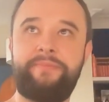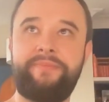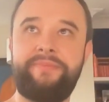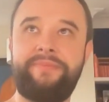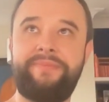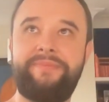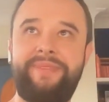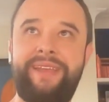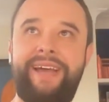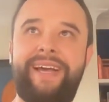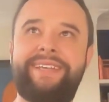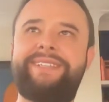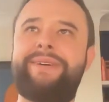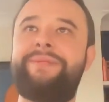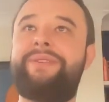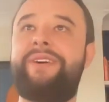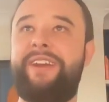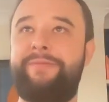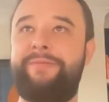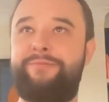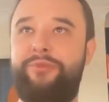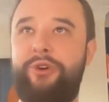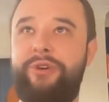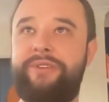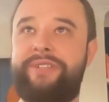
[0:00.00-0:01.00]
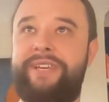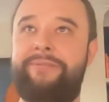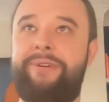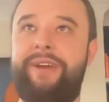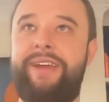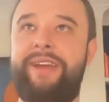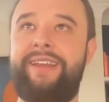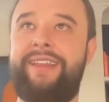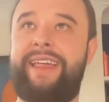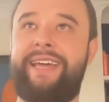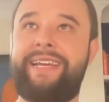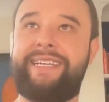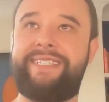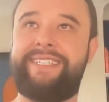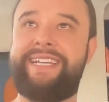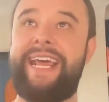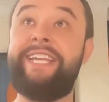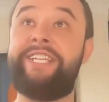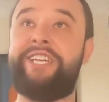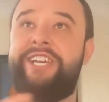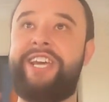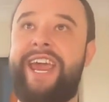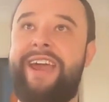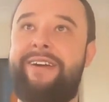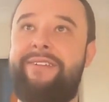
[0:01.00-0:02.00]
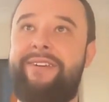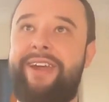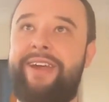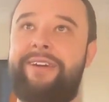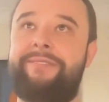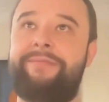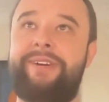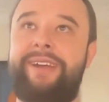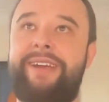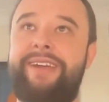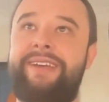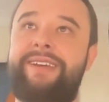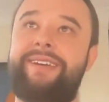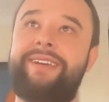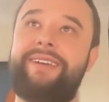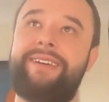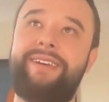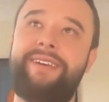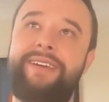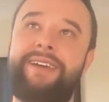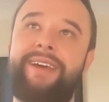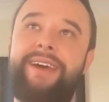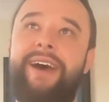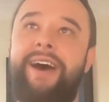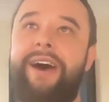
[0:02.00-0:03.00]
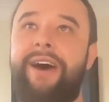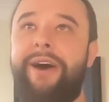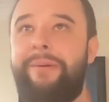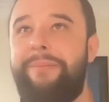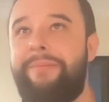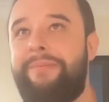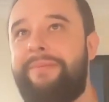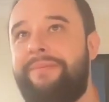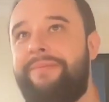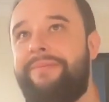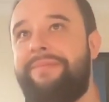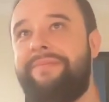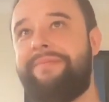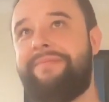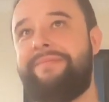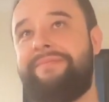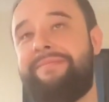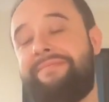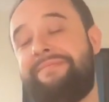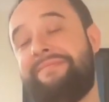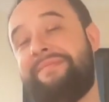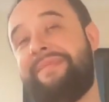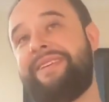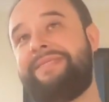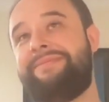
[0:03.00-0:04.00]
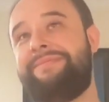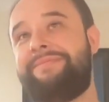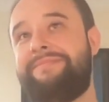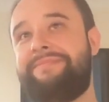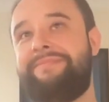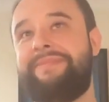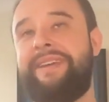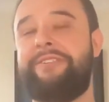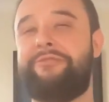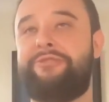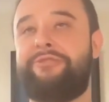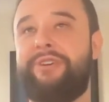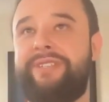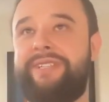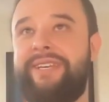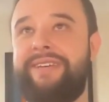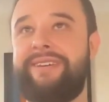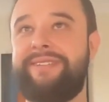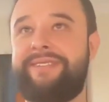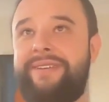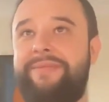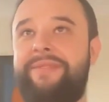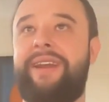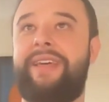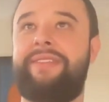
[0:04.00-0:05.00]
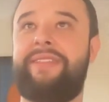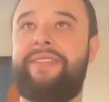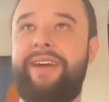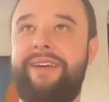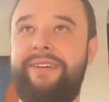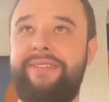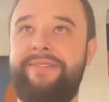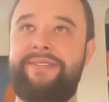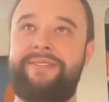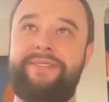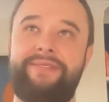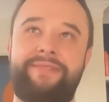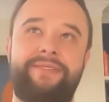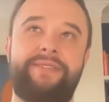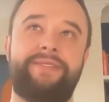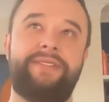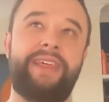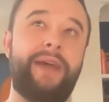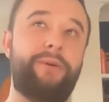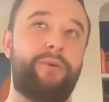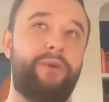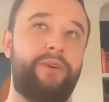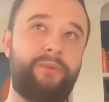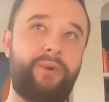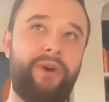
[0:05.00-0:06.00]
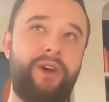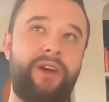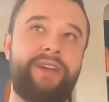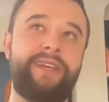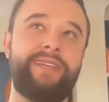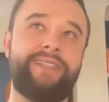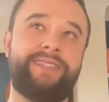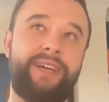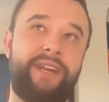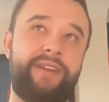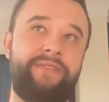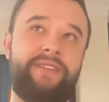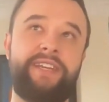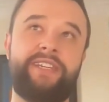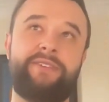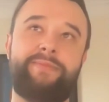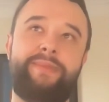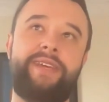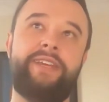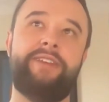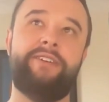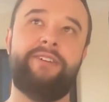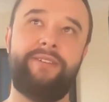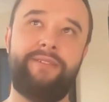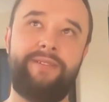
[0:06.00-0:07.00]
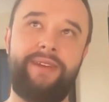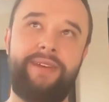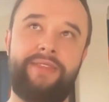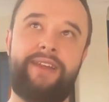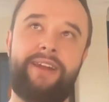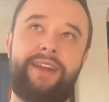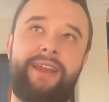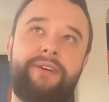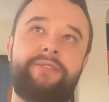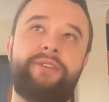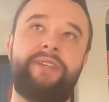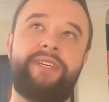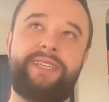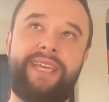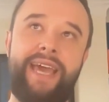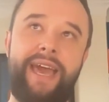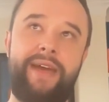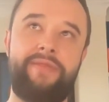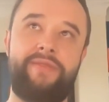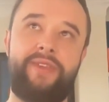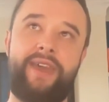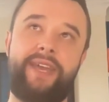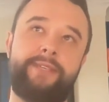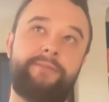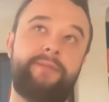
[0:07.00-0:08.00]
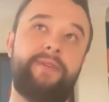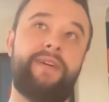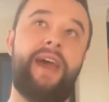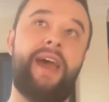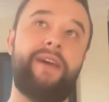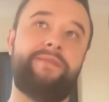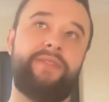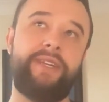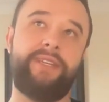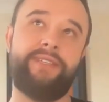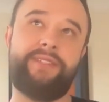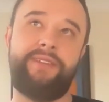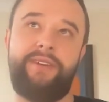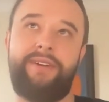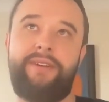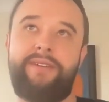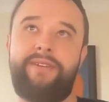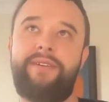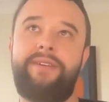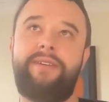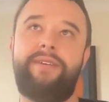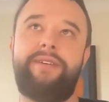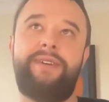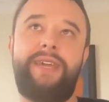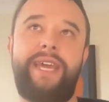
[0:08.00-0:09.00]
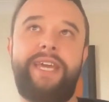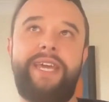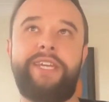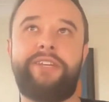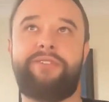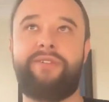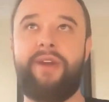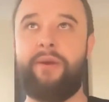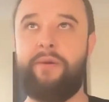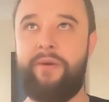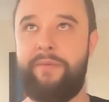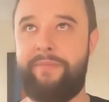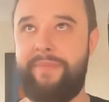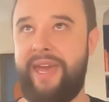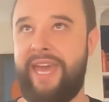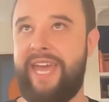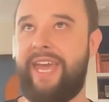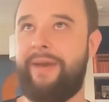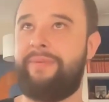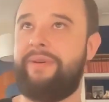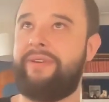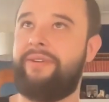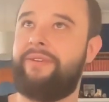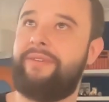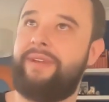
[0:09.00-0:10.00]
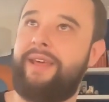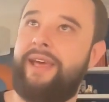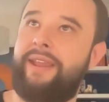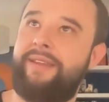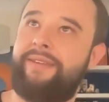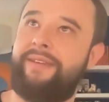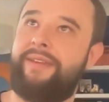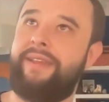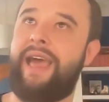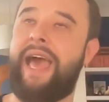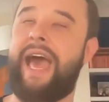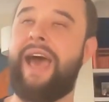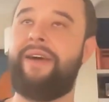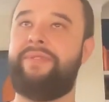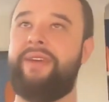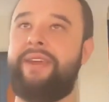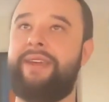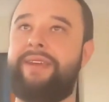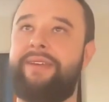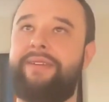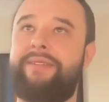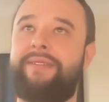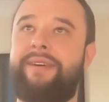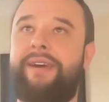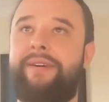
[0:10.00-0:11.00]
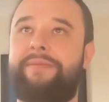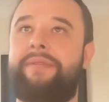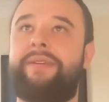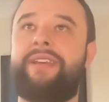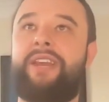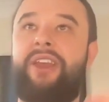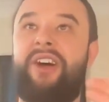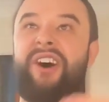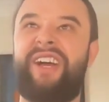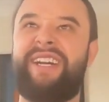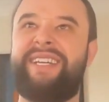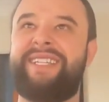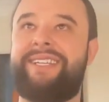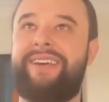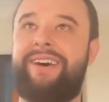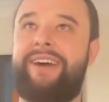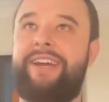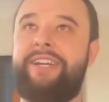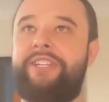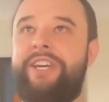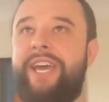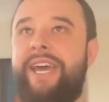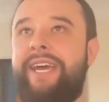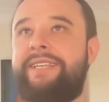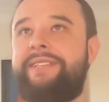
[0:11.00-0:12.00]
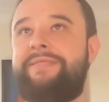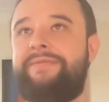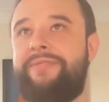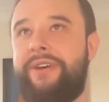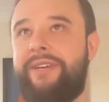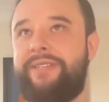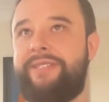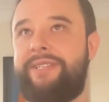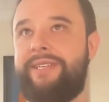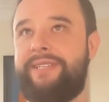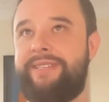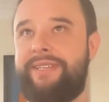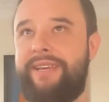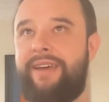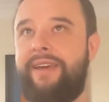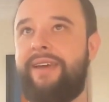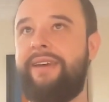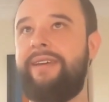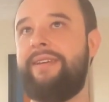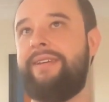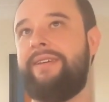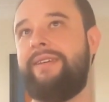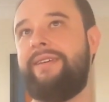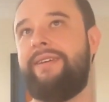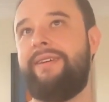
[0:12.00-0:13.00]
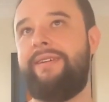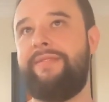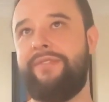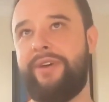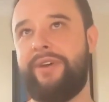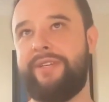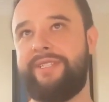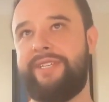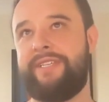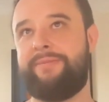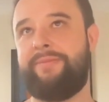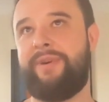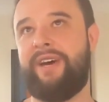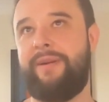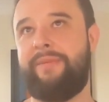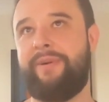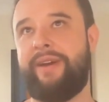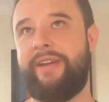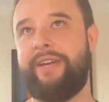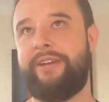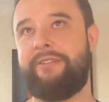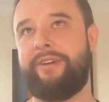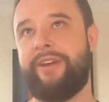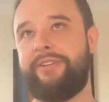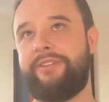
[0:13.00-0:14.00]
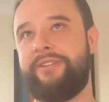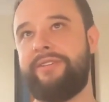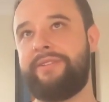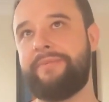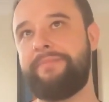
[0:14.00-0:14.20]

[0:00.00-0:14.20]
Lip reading: as some kind of proxy, right? Like a staging area, right? That's interesting, something like that. That would work as kind of intermediate and allow you to scan things without having to integrate with pip and having a client-side checks versus PyPi integrations.